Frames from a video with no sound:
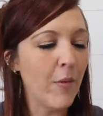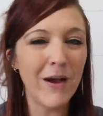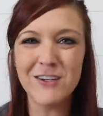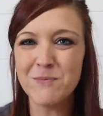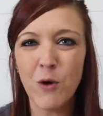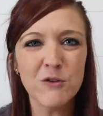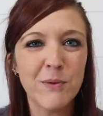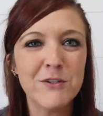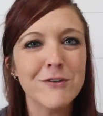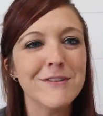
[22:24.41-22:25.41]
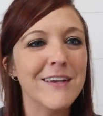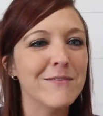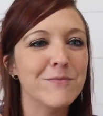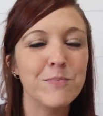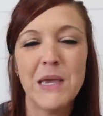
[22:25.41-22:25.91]
I'll probably just post pictures
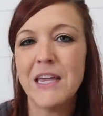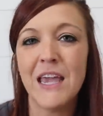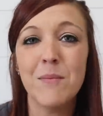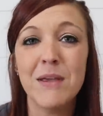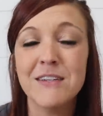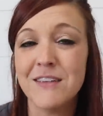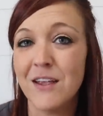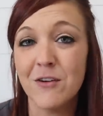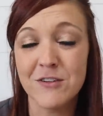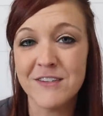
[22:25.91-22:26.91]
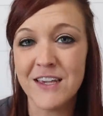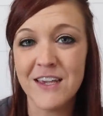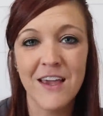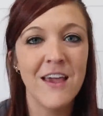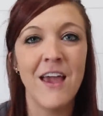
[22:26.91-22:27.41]
like pick A, B, or
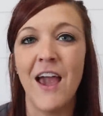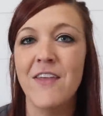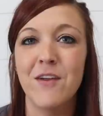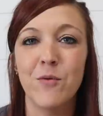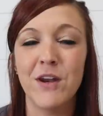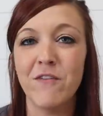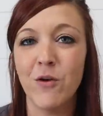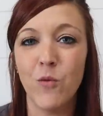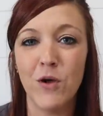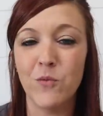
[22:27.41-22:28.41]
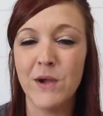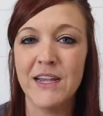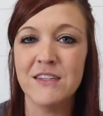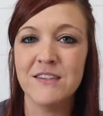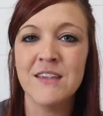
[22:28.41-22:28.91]
C and then whatever one
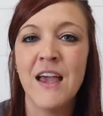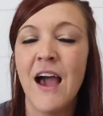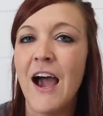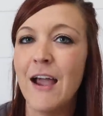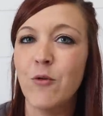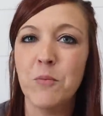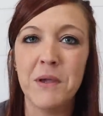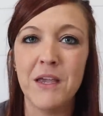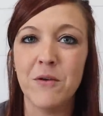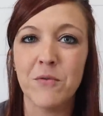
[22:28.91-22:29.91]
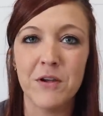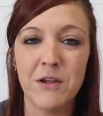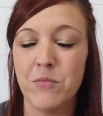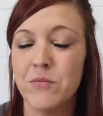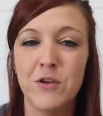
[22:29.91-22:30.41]
wins. I will
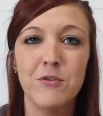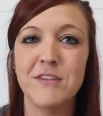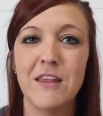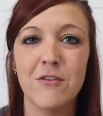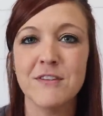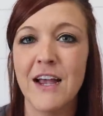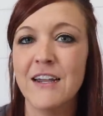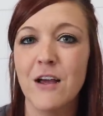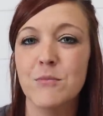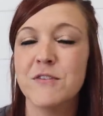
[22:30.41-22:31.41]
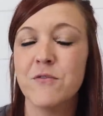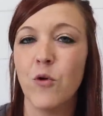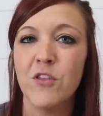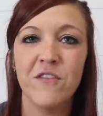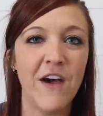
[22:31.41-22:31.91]
be using those items
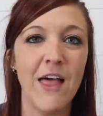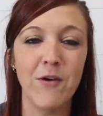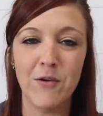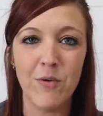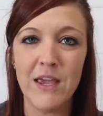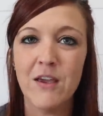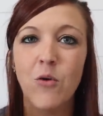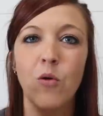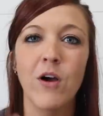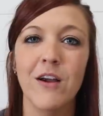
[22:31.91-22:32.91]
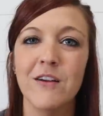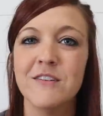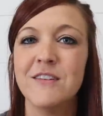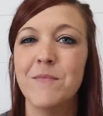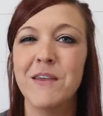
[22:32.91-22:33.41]
for the following week or
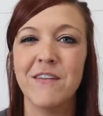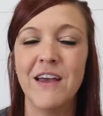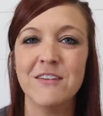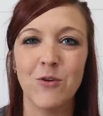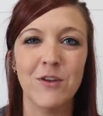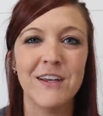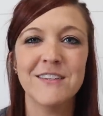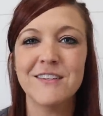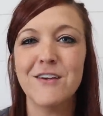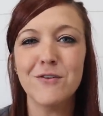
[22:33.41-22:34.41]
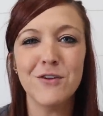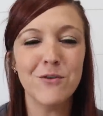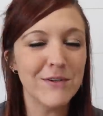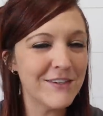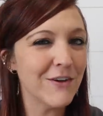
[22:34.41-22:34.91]
something of that sort. Like it's still
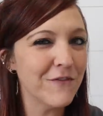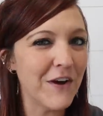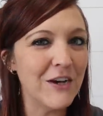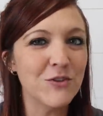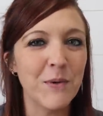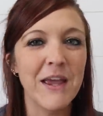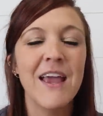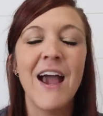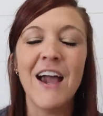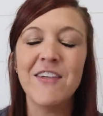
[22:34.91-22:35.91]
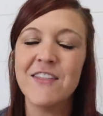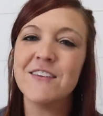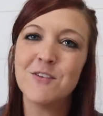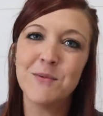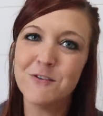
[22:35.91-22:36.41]
new, it's still fresh, but I think
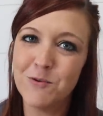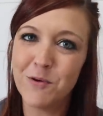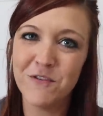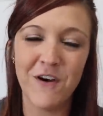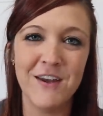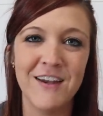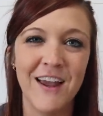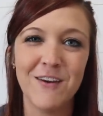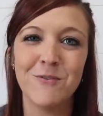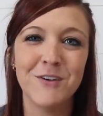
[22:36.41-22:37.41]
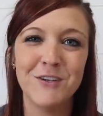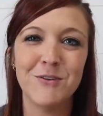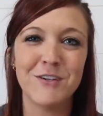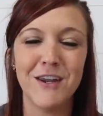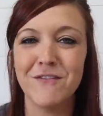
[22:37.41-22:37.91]
this will be super fun and I don't really do
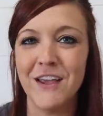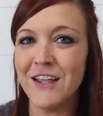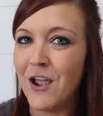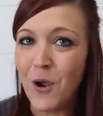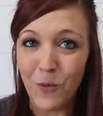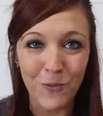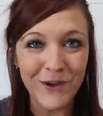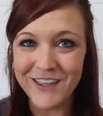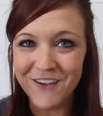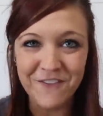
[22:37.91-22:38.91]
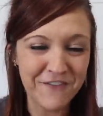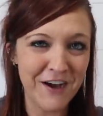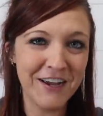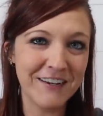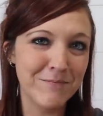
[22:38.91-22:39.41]
a ton of like really
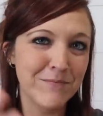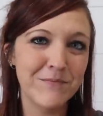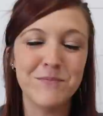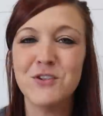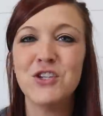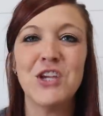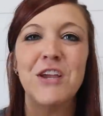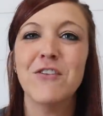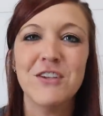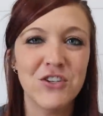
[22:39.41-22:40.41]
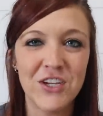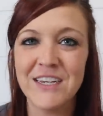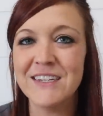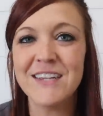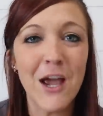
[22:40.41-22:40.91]
fun,
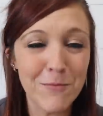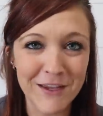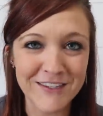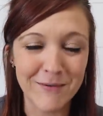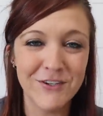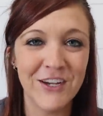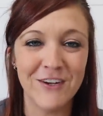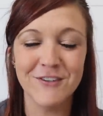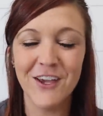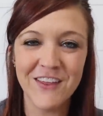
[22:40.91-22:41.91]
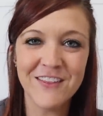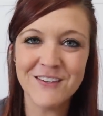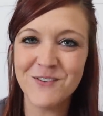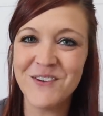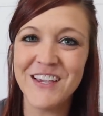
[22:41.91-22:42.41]
challengey type things on my channel. So I think this
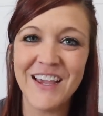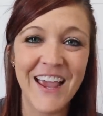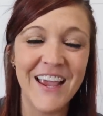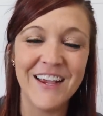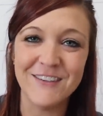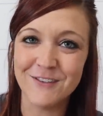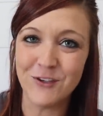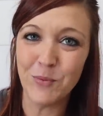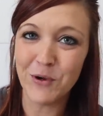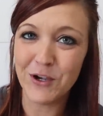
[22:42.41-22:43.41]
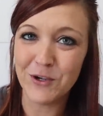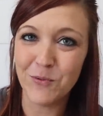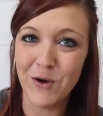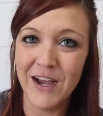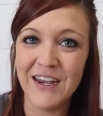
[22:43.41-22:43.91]
would be a super good
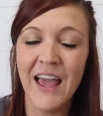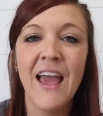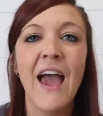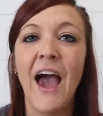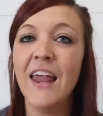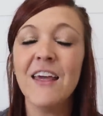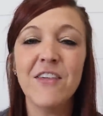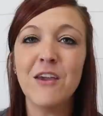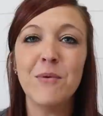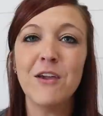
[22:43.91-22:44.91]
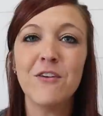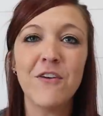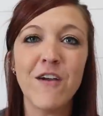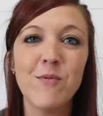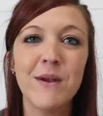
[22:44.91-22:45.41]
one and I think it'd be good
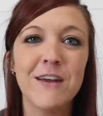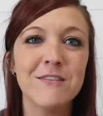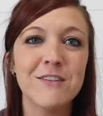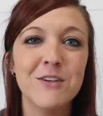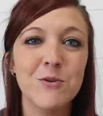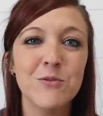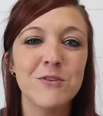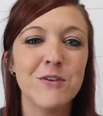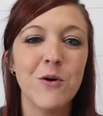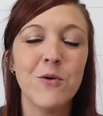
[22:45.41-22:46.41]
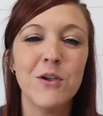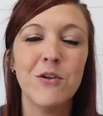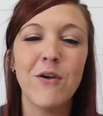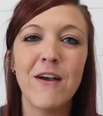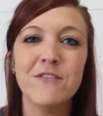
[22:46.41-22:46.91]
for everybody else too so you
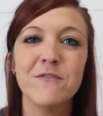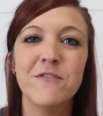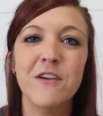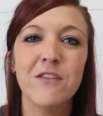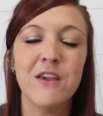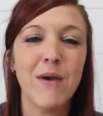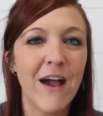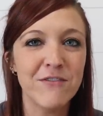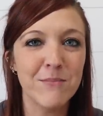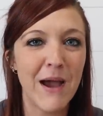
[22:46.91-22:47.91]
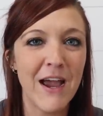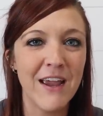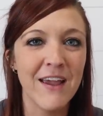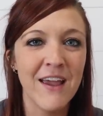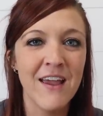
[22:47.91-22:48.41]
don't have to feel that you have to
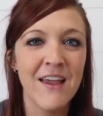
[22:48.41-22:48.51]
buy